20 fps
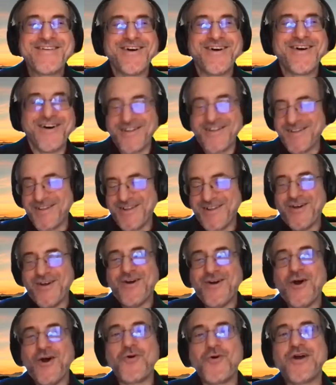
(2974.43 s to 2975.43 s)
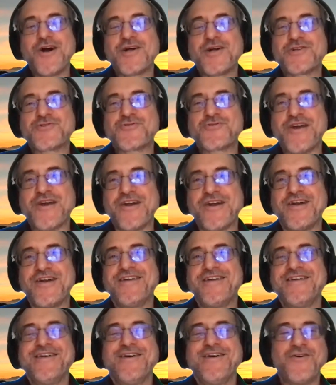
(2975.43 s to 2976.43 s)
Au
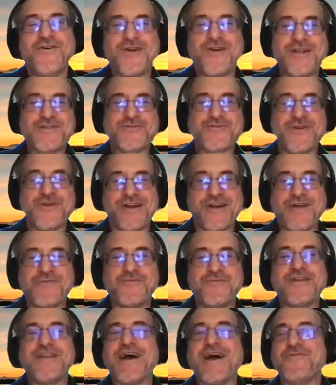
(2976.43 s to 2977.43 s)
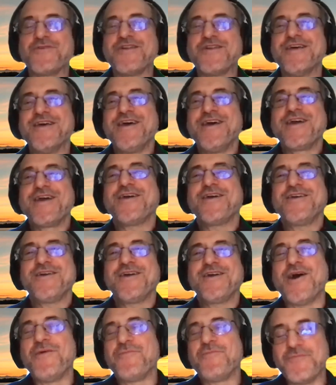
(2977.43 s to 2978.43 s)
contraire. Au contraire, I would
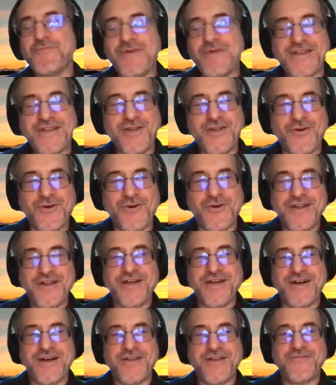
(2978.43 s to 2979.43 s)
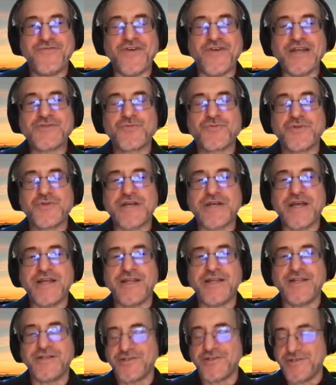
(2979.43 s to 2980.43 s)
compliment your advice, which
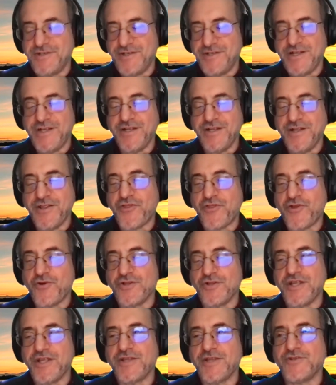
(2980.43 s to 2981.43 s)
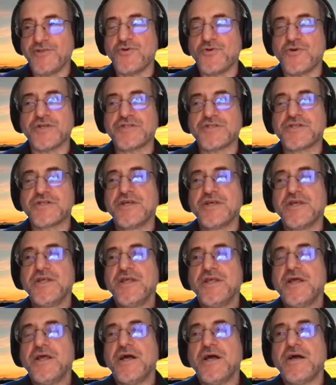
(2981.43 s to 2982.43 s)
I thoroughly endorse,
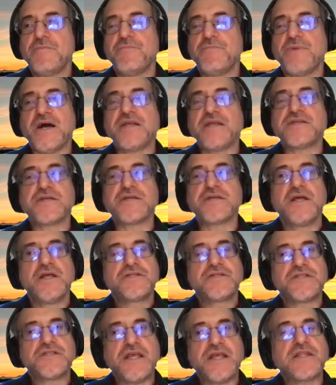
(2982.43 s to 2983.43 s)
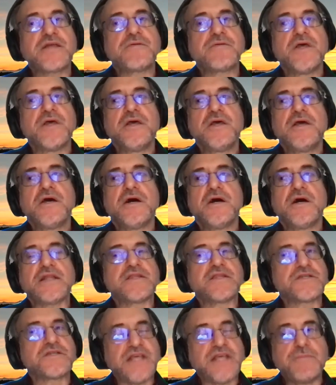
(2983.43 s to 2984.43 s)
by saying that
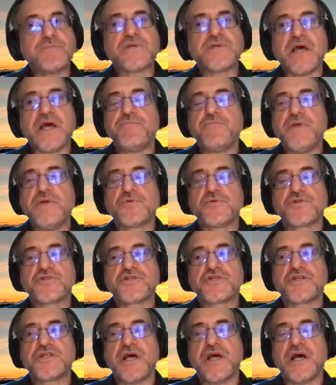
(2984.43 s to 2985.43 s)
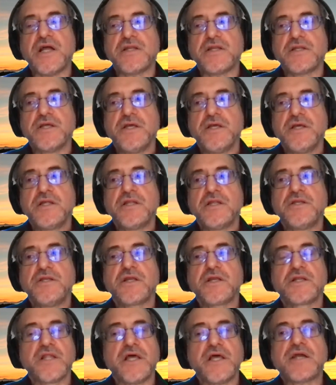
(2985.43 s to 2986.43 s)
at the same time, people should not
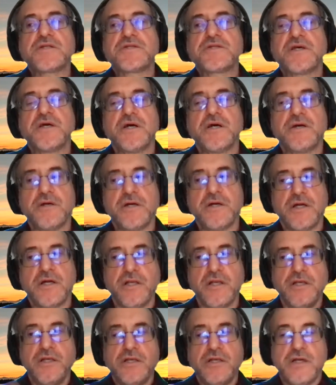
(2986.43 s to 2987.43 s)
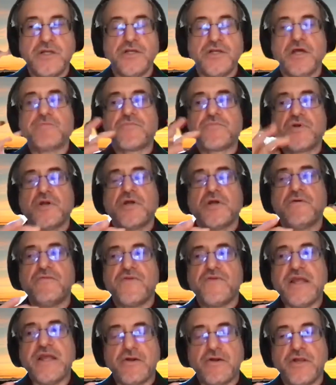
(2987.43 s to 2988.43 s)
neglect a number
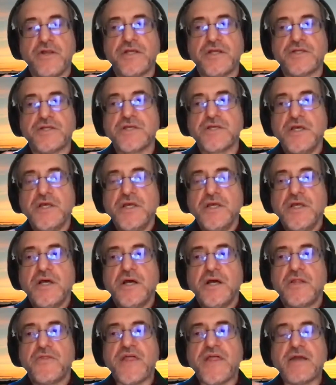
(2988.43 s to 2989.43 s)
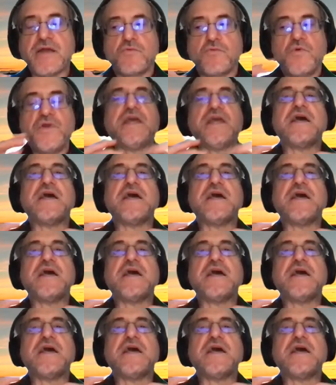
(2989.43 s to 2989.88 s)
of areas that